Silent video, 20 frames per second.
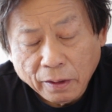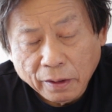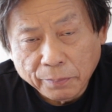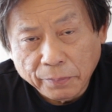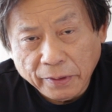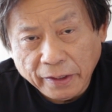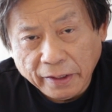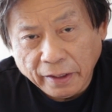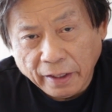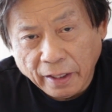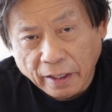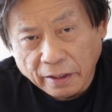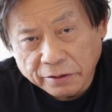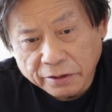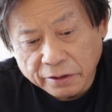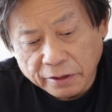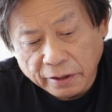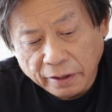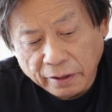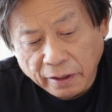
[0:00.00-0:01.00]

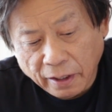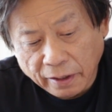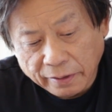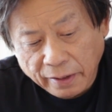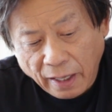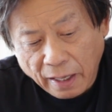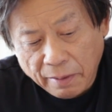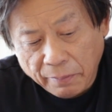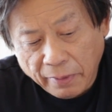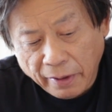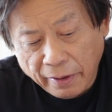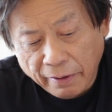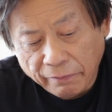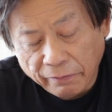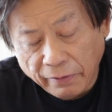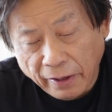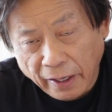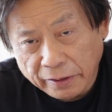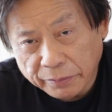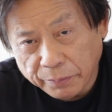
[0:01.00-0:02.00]
PTSD, like nightmare,
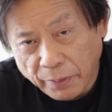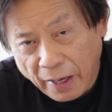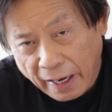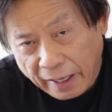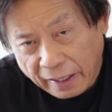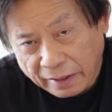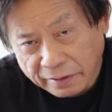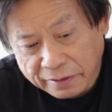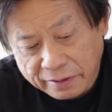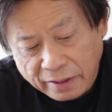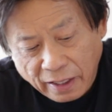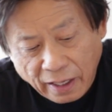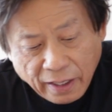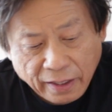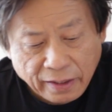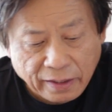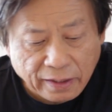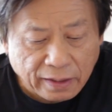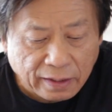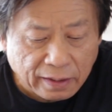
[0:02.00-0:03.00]
flashback,
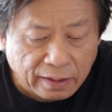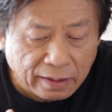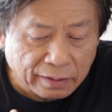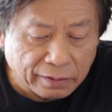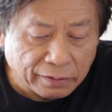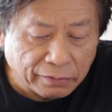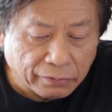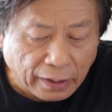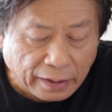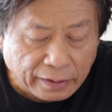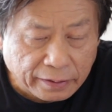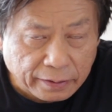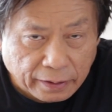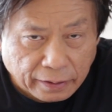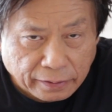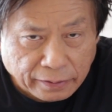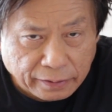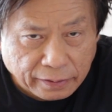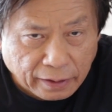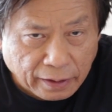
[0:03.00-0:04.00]
anxiety, and
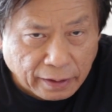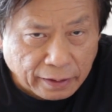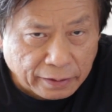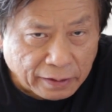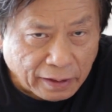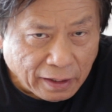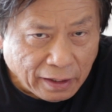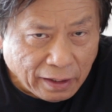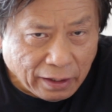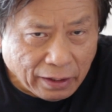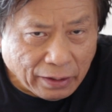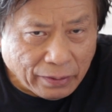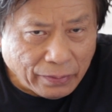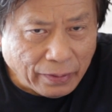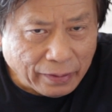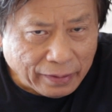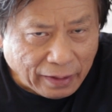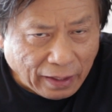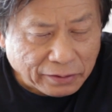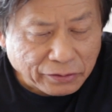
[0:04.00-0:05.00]
restlessness.
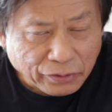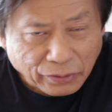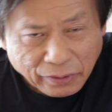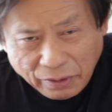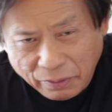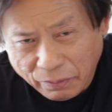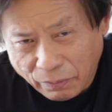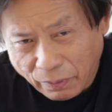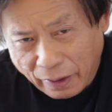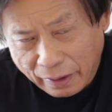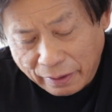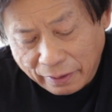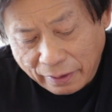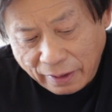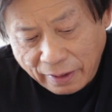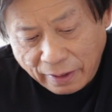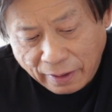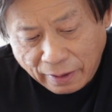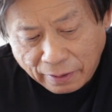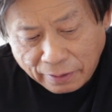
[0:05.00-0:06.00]
Well, that's only one
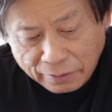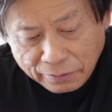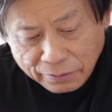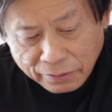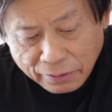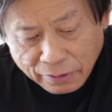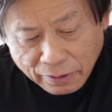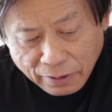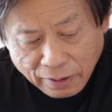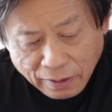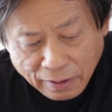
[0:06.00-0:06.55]
list.